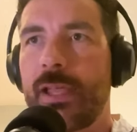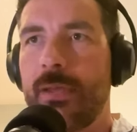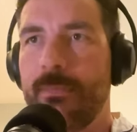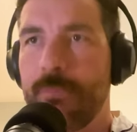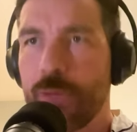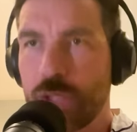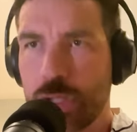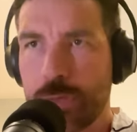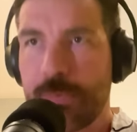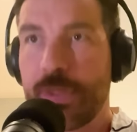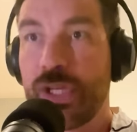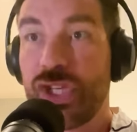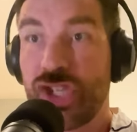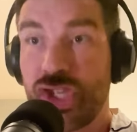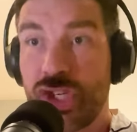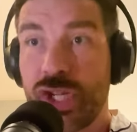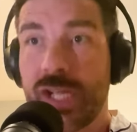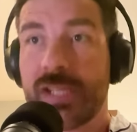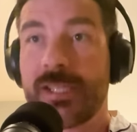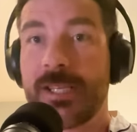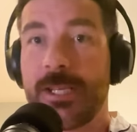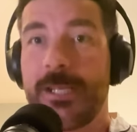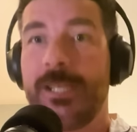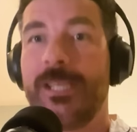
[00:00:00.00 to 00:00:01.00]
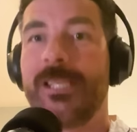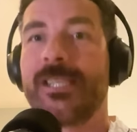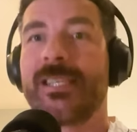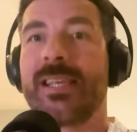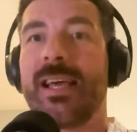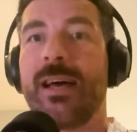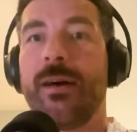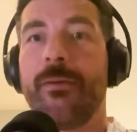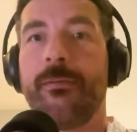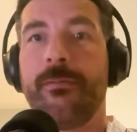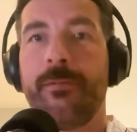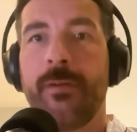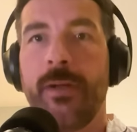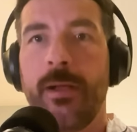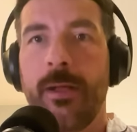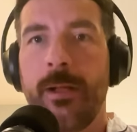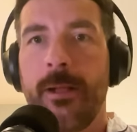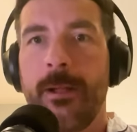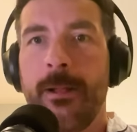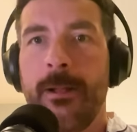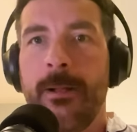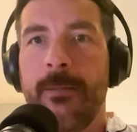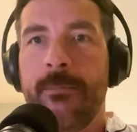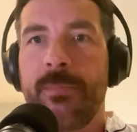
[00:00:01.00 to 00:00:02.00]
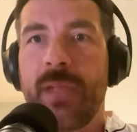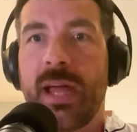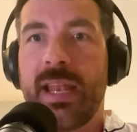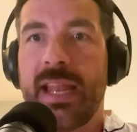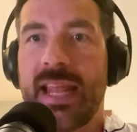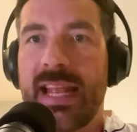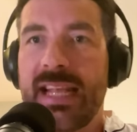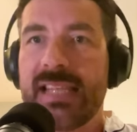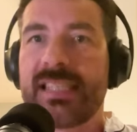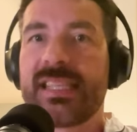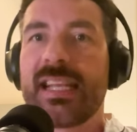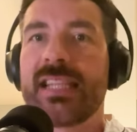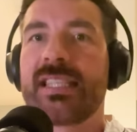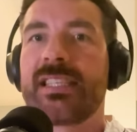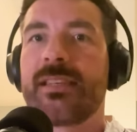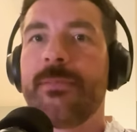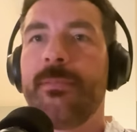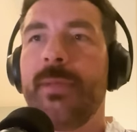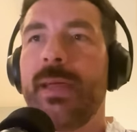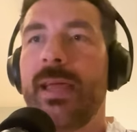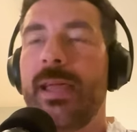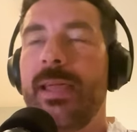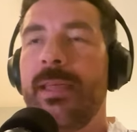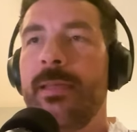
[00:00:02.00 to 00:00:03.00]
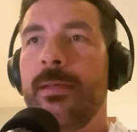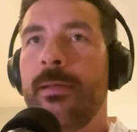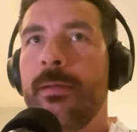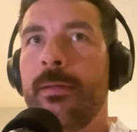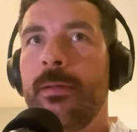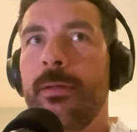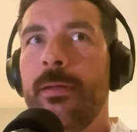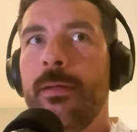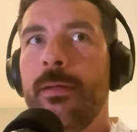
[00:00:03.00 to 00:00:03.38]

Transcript: You must be shitting yourself. And he said to me,